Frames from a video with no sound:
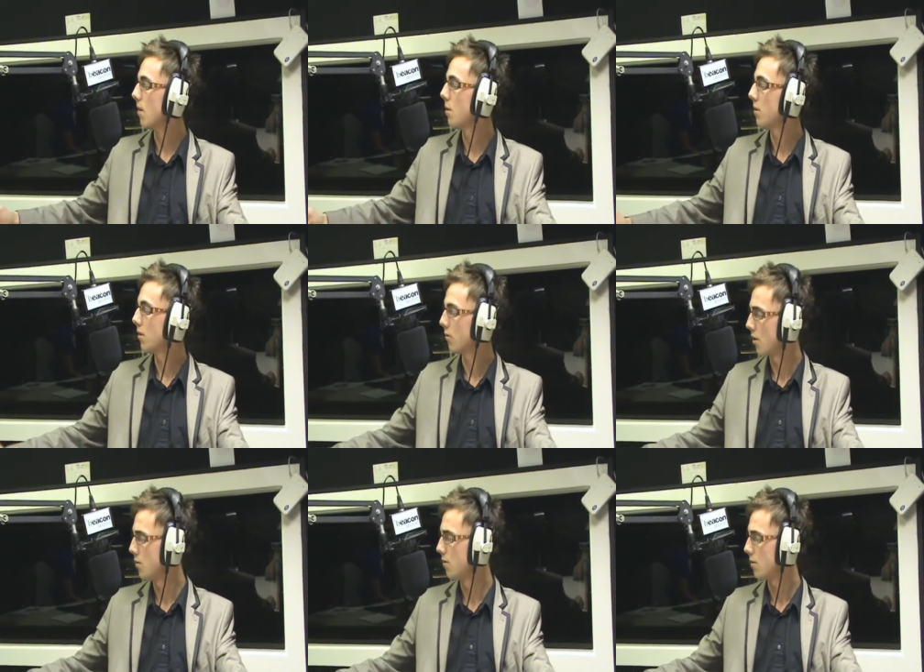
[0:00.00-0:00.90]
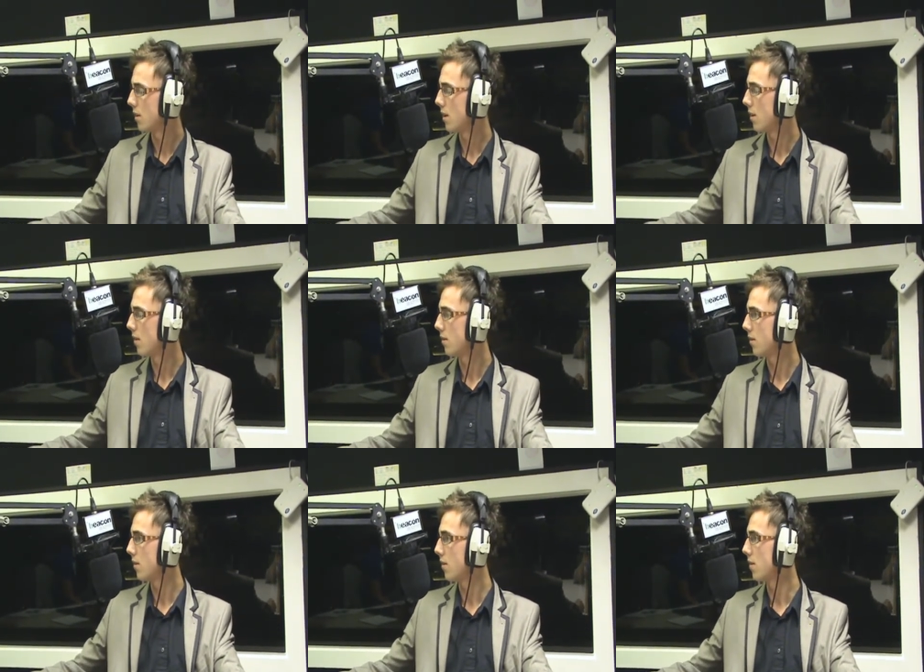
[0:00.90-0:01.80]
I went through
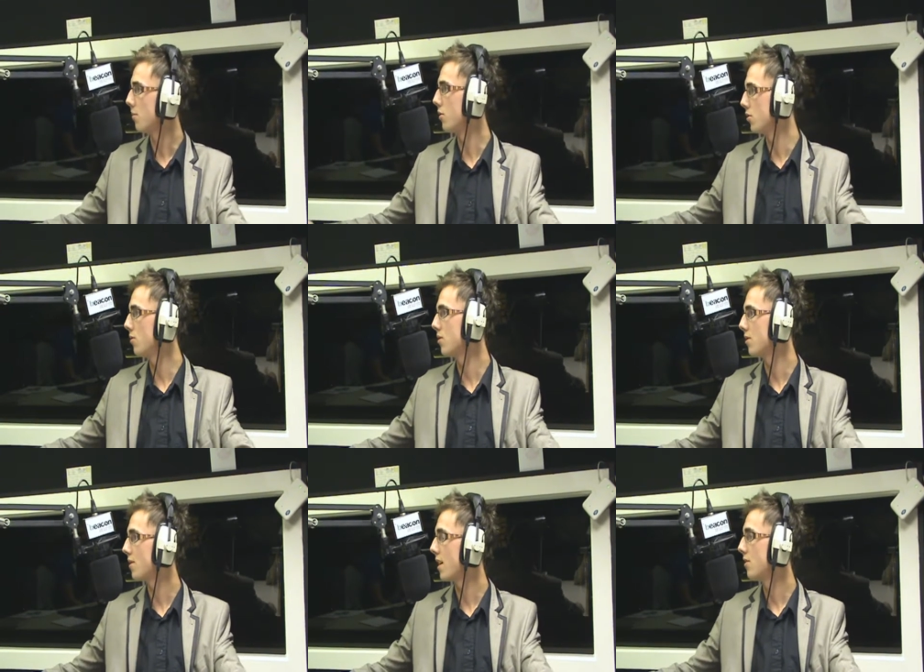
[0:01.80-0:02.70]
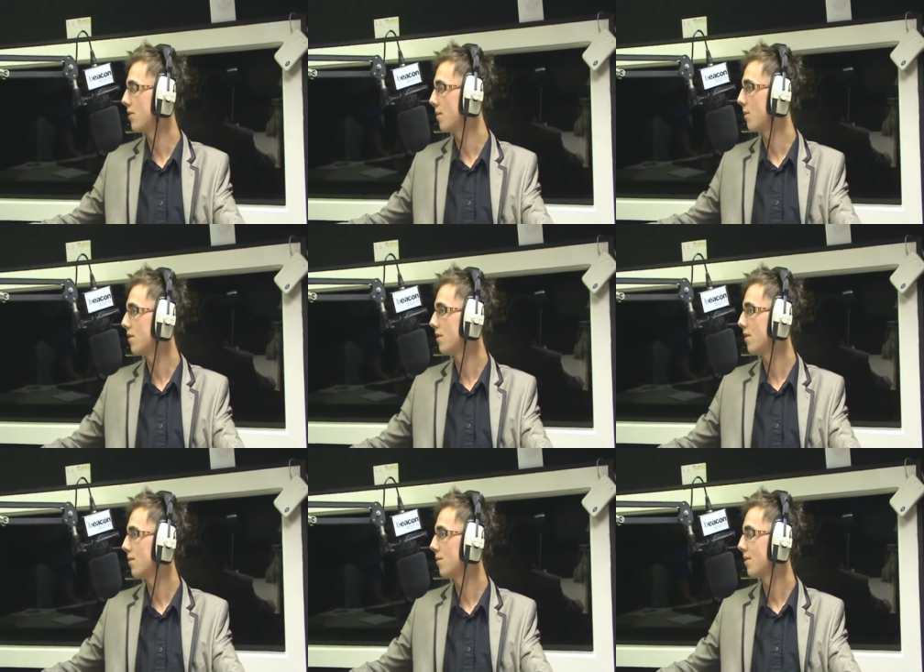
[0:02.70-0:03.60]
the producers stage, and then went
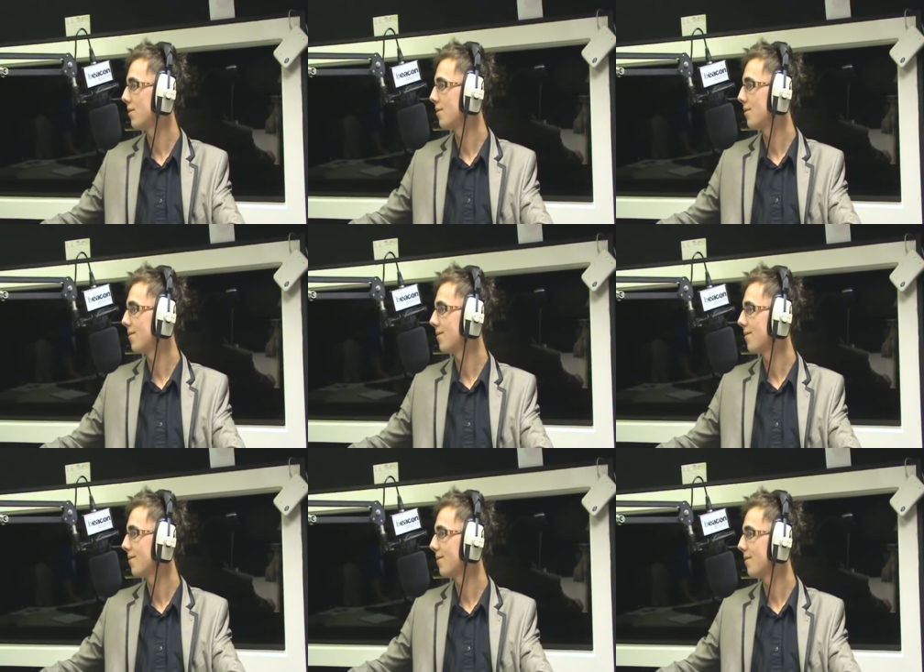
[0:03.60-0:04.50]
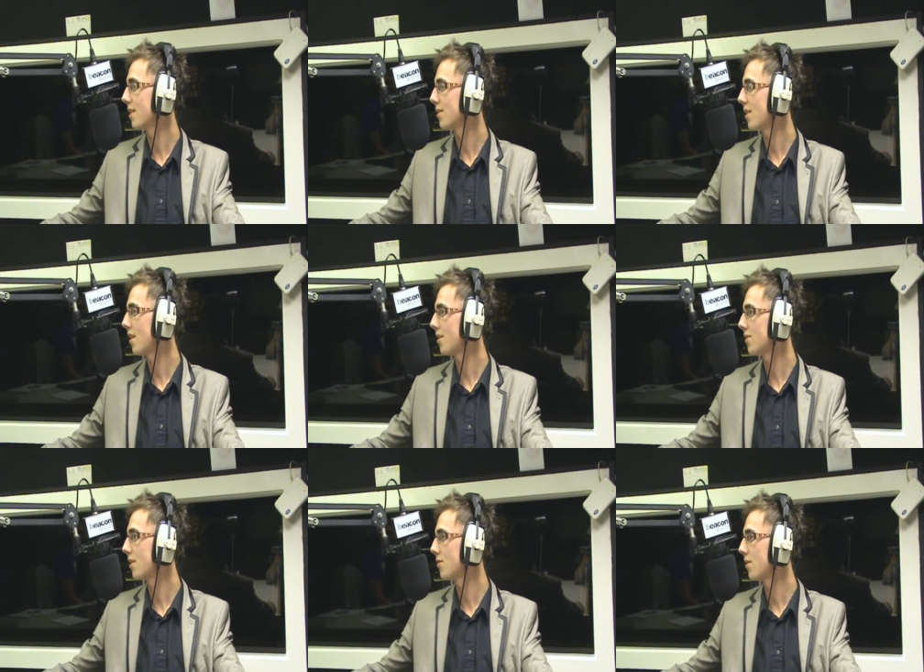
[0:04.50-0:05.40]
to the
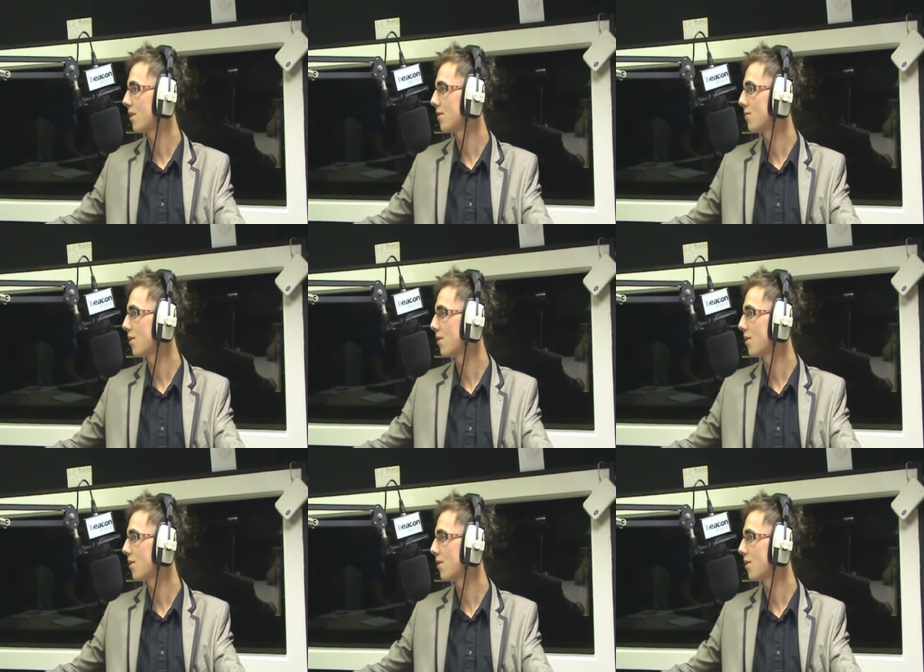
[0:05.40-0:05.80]
Alexandra Theatre.